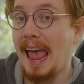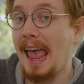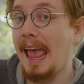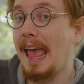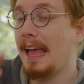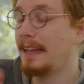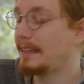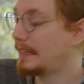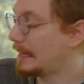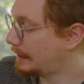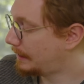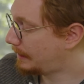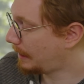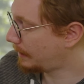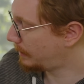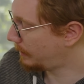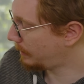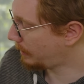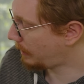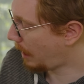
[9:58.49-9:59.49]
and it
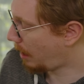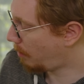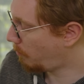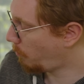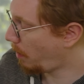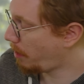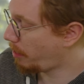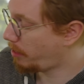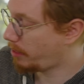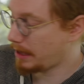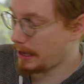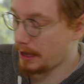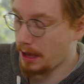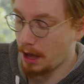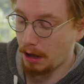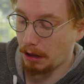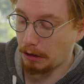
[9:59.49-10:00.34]
doesn't come with the